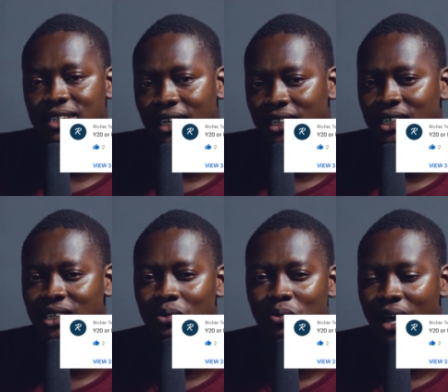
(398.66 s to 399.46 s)
Tech.
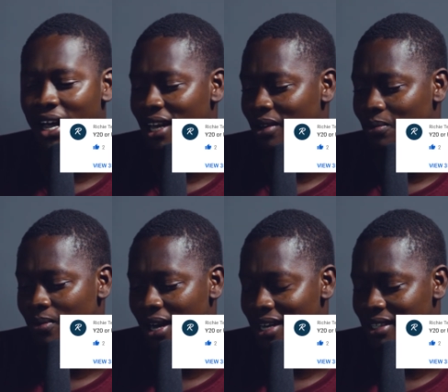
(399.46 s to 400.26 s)
Why
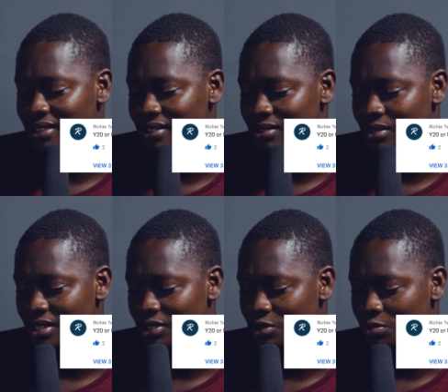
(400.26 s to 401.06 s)
why is
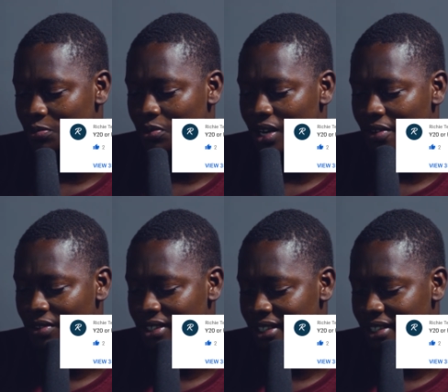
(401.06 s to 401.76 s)
these two people having